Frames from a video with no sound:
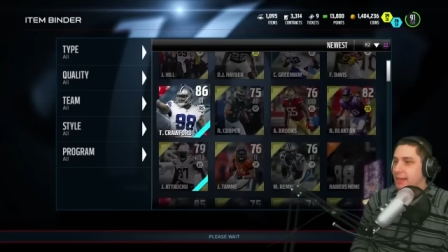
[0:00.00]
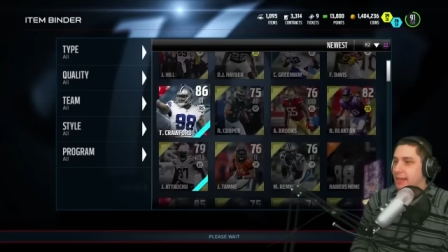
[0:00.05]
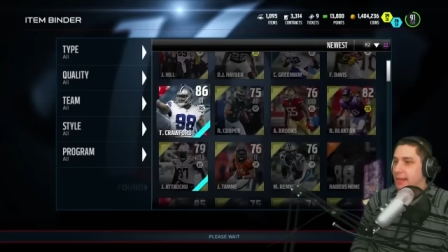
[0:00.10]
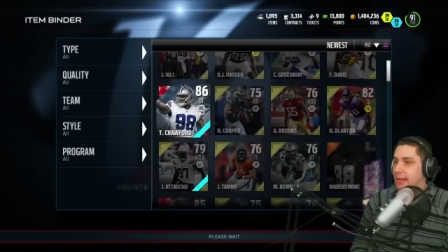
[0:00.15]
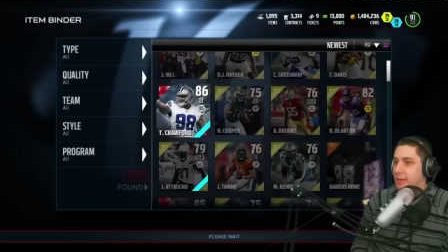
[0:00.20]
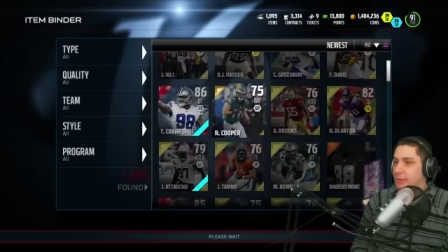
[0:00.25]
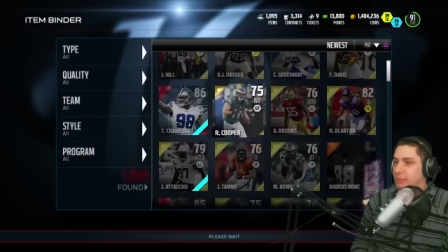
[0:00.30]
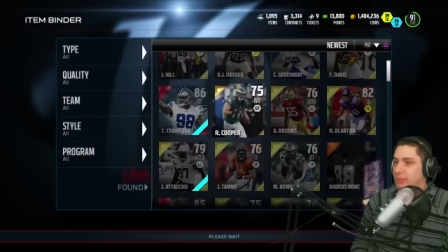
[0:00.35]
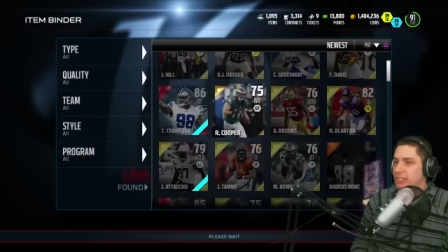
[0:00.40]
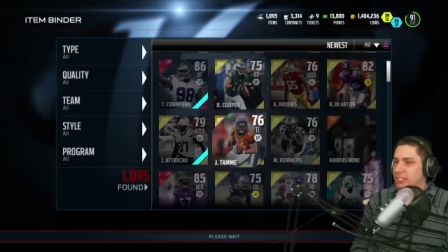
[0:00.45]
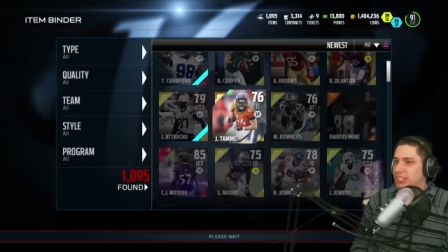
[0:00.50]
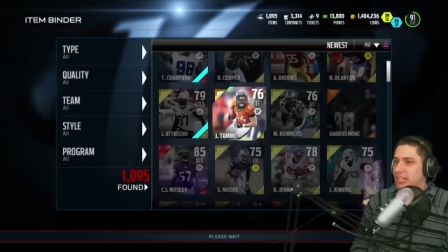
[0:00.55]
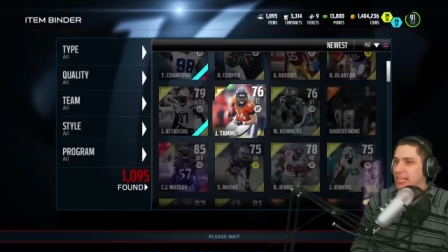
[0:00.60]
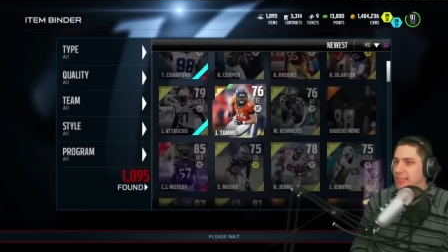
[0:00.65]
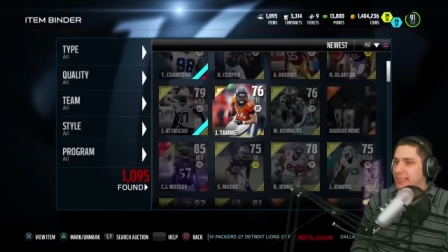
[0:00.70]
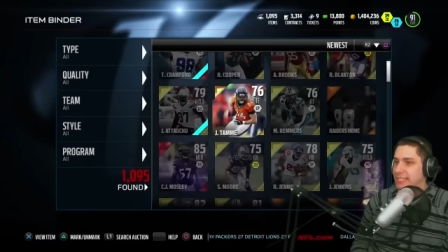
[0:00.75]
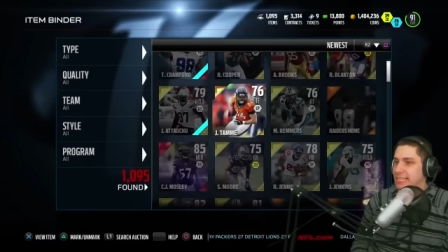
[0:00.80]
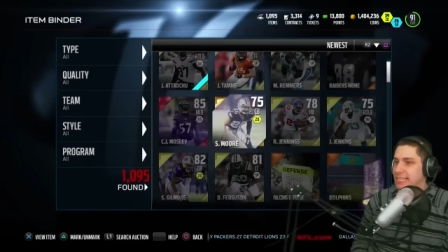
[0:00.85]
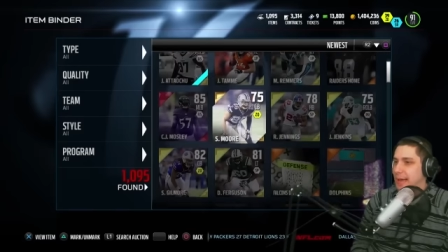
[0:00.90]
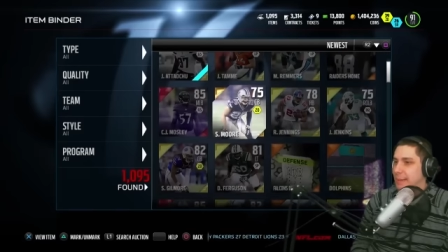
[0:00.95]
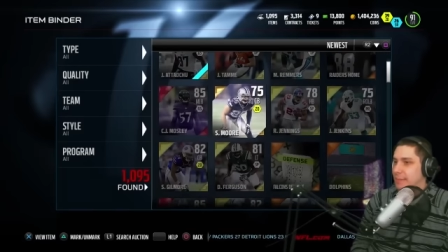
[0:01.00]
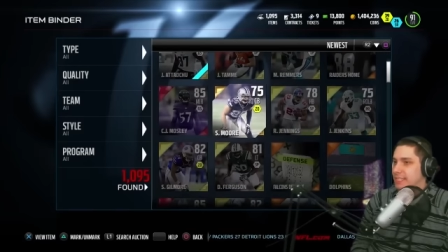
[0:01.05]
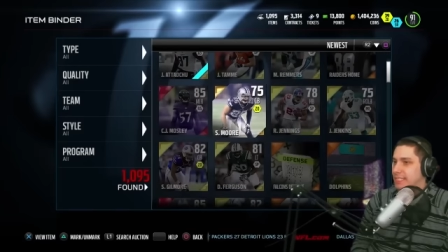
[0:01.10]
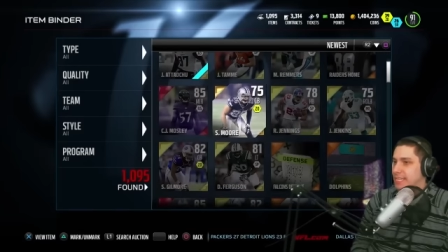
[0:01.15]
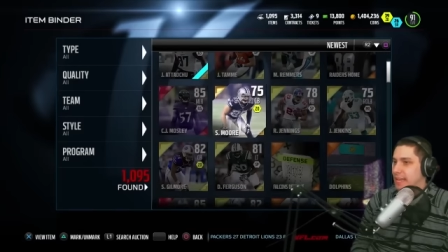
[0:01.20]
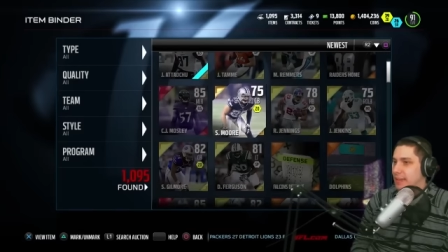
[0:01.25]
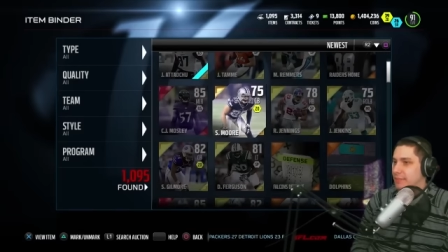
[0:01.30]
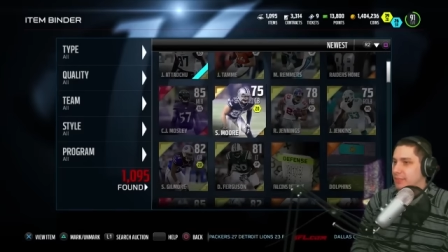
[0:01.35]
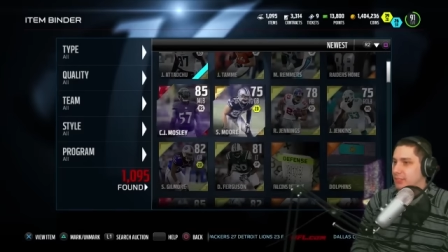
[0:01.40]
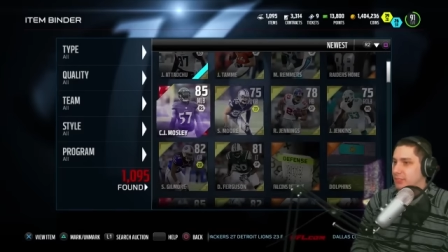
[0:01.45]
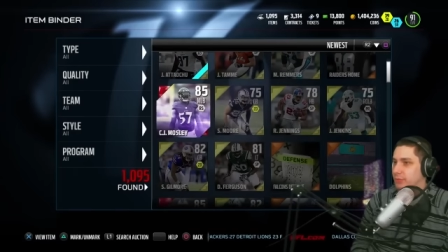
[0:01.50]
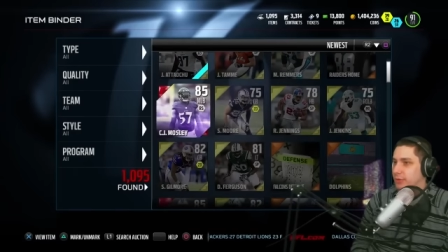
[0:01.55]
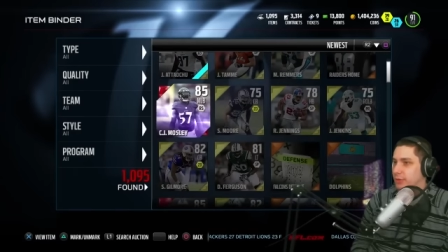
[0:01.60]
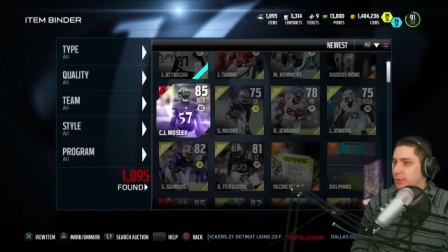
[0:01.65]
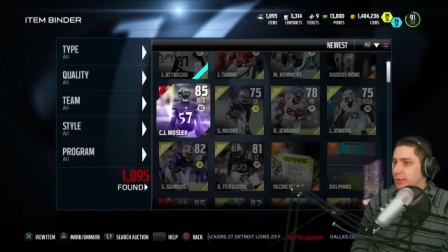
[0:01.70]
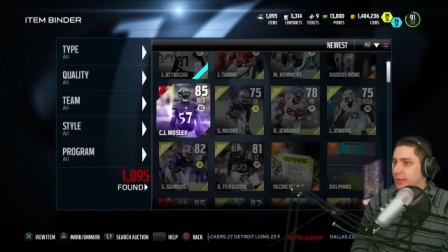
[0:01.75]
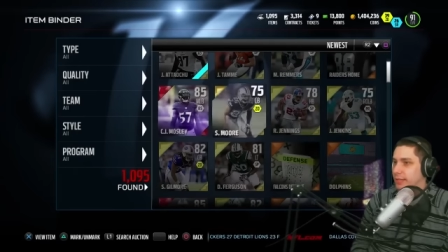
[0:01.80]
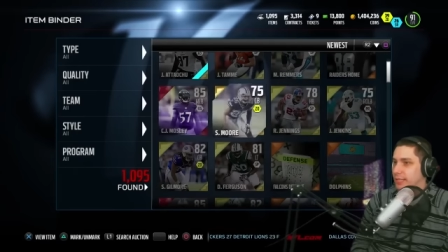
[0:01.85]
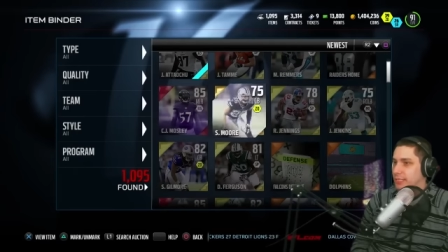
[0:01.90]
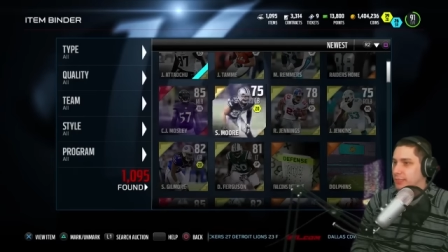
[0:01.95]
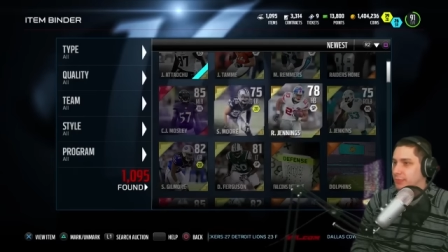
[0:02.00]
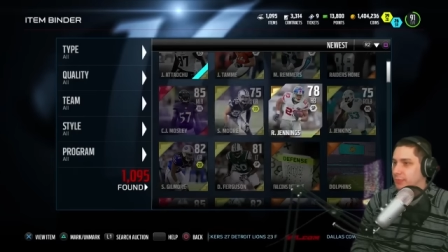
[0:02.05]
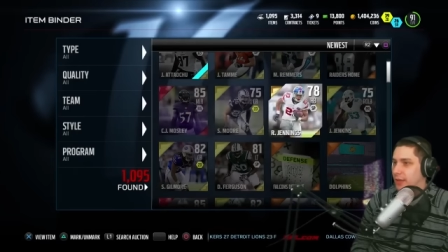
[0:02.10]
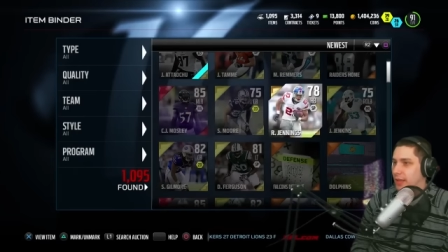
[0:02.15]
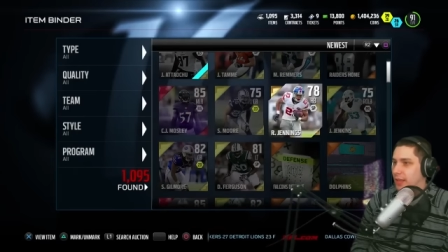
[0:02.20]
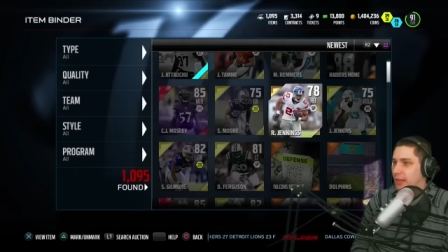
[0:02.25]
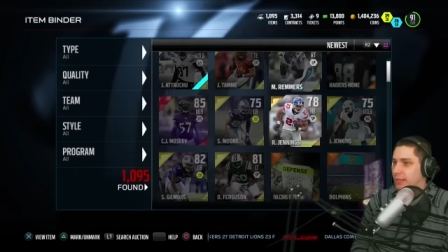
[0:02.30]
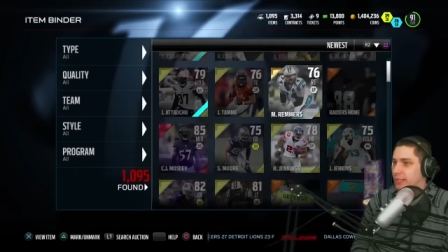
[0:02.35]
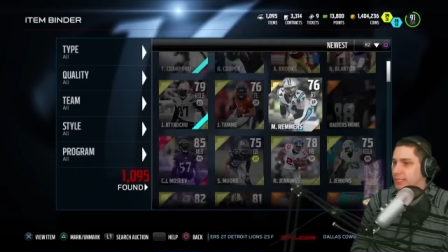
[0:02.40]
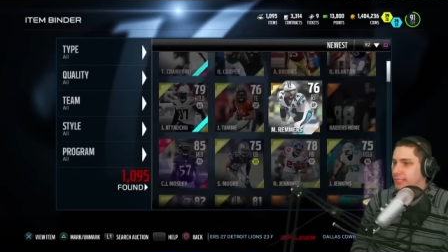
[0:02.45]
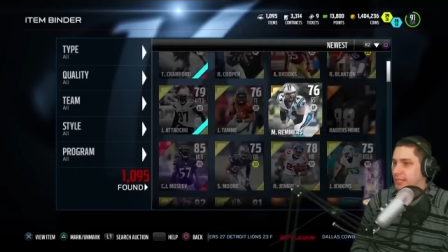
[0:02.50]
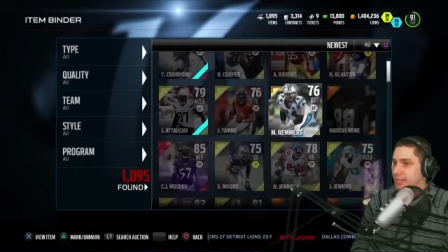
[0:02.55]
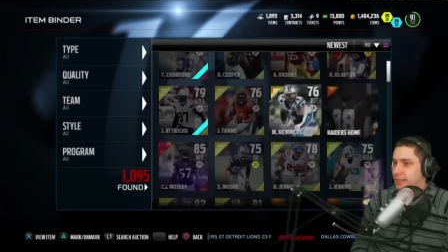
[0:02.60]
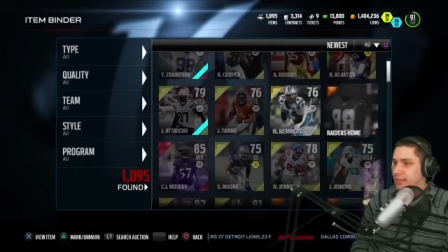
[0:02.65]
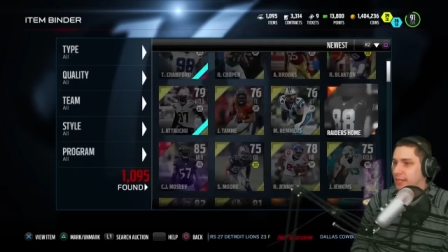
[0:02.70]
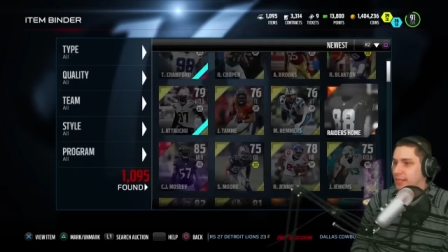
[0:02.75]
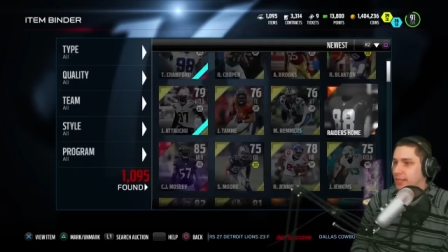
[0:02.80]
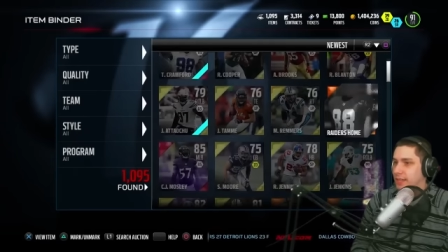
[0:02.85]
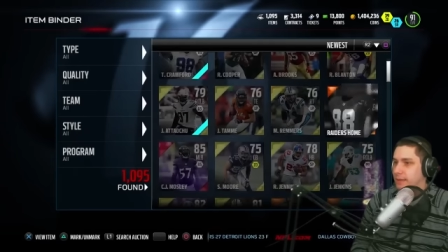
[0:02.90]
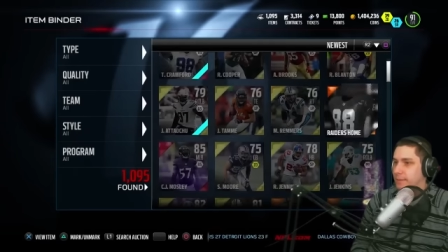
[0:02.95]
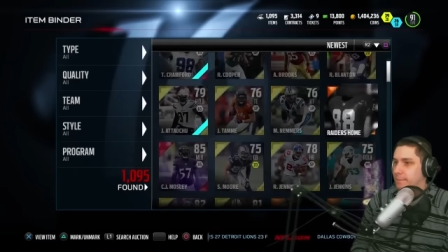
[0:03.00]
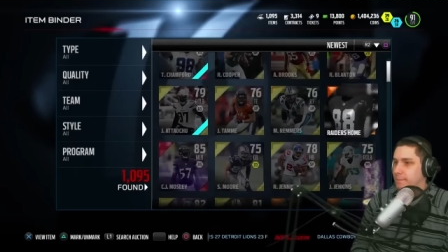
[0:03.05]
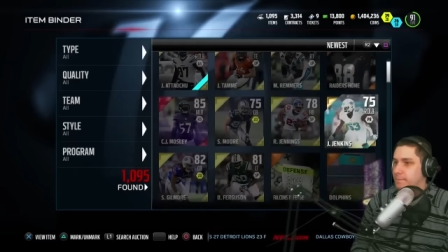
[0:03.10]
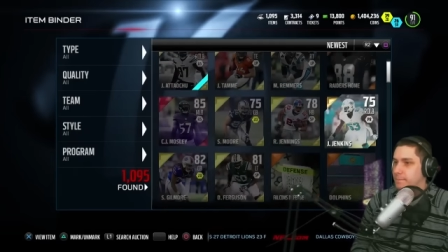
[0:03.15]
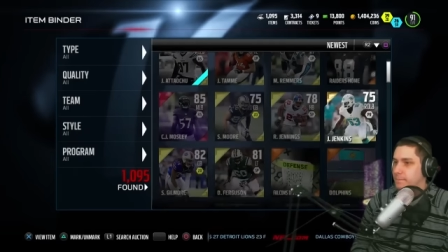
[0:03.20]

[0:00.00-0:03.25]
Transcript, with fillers: Uh, let's check the Thomas Davis real quick as well, because I think